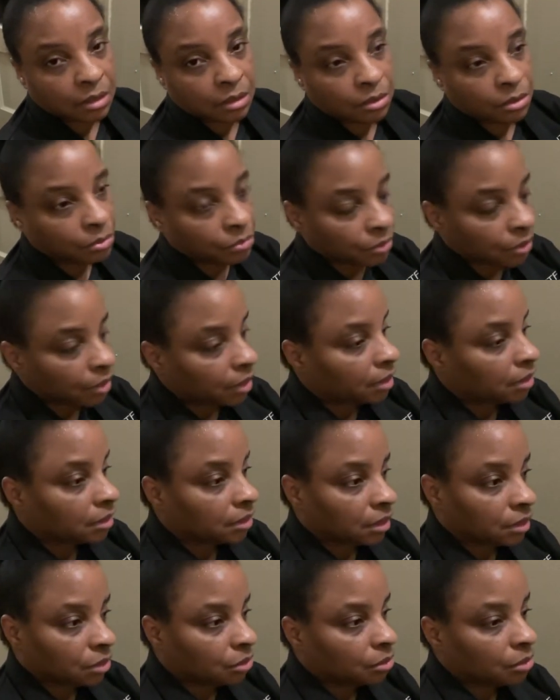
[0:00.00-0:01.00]
do things
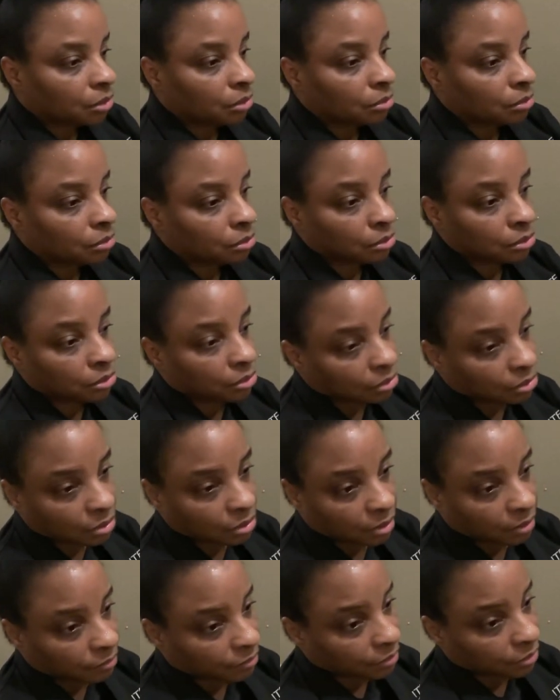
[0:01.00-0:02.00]
that you don't do,
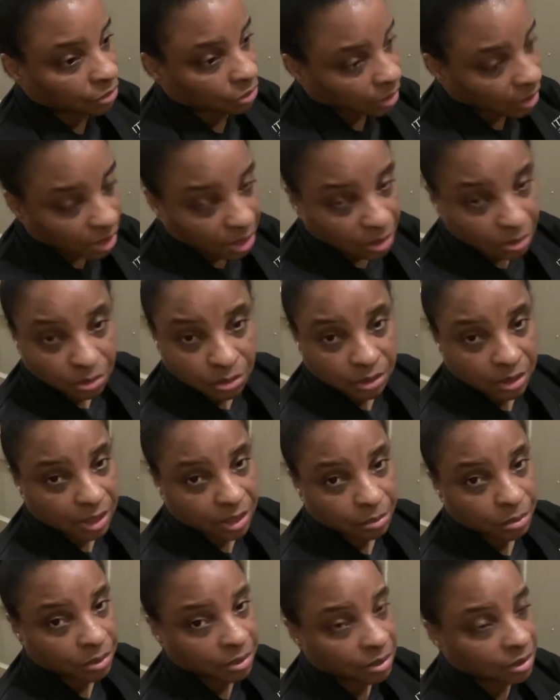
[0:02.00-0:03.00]
if it's your house, you got to
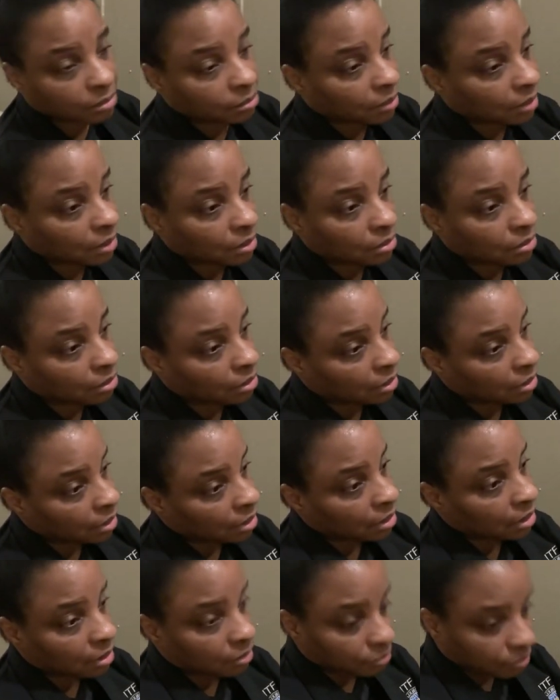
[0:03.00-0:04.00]
put them out.
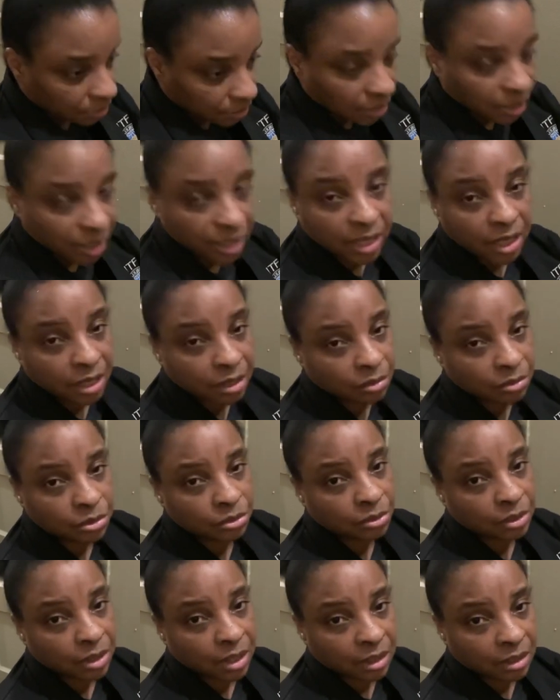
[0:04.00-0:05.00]
If it's their house,
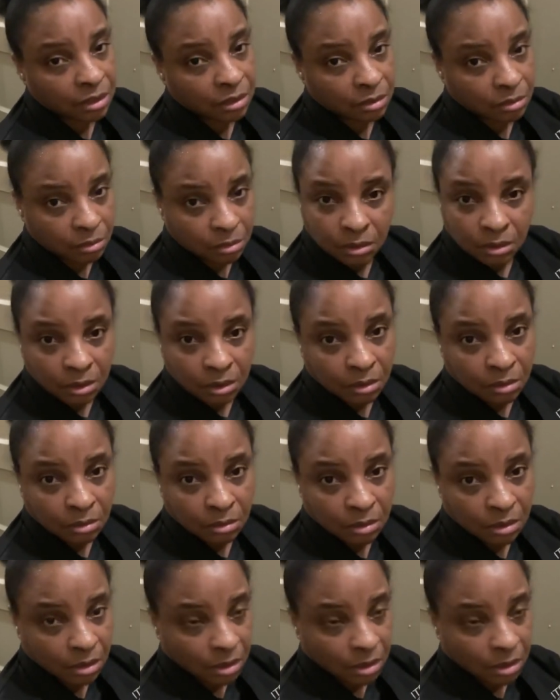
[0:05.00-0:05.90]
you got to, you know,